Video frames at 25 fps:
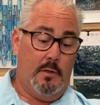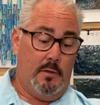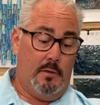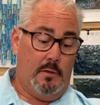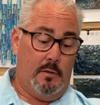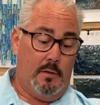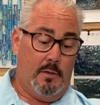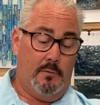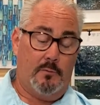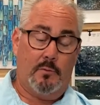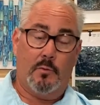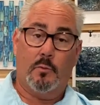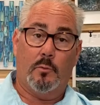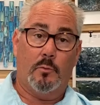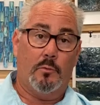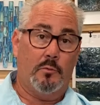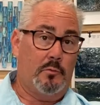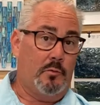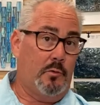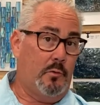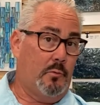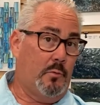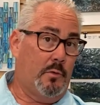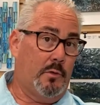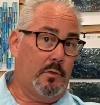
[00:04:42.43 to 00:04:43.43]
you have goals
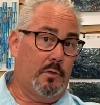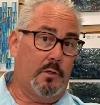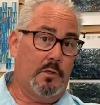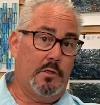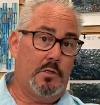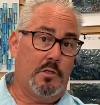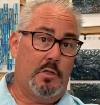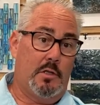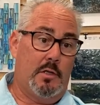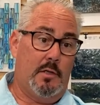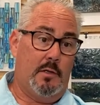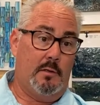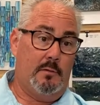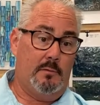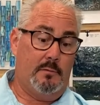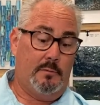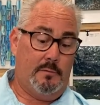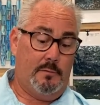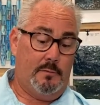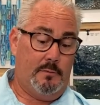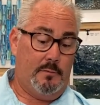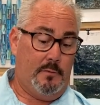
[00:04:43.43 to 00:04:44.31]
you want to achieve,